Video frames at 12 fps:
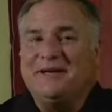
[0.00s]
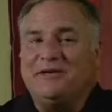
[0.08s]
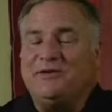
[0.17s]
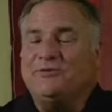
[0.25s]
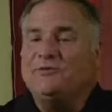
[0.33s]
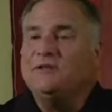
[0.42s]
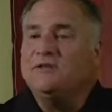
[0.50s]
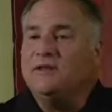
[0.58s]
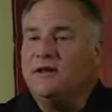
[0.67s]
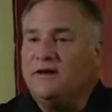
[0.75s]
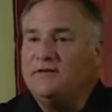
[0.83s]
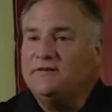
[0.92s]
you
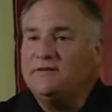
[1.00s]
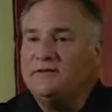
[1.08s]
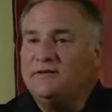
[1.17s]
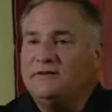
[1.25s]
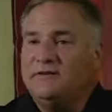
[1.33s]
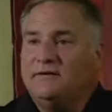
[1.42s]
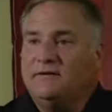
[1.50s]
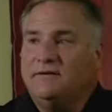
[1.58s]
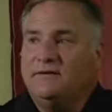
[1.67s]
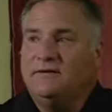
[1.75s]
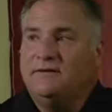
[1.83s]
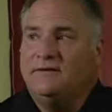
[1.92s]
loved
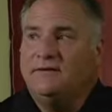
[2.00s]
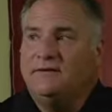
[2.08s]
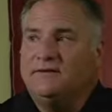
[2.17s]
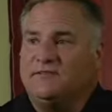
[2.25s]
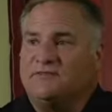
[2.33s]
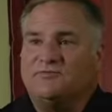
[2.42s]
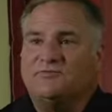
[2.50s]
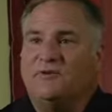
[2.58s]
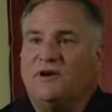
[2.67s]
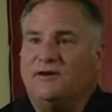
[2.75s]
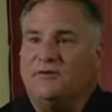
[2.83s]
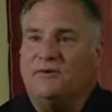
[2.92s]
just
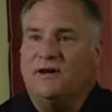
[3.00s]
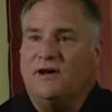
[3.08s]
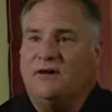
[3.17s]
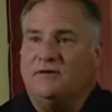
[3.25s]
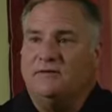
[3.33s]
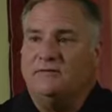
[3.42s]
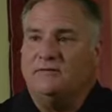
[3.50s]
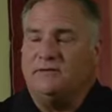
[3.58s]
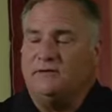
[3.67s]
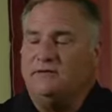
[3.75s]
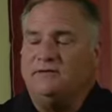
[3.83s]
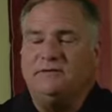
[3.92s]
running around.
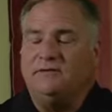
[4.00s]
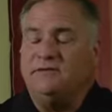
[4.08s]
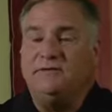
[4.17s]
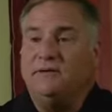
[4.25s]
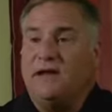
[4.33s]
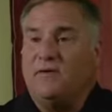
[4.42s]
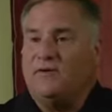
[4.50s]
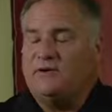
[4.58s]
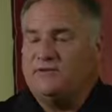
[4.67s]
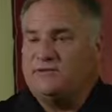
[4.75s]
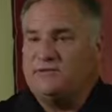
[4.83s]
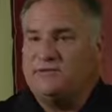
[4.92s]
You, you did not want
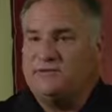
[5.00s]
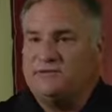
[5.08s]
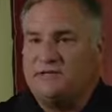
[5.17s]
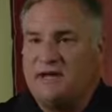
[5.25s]
our shoes or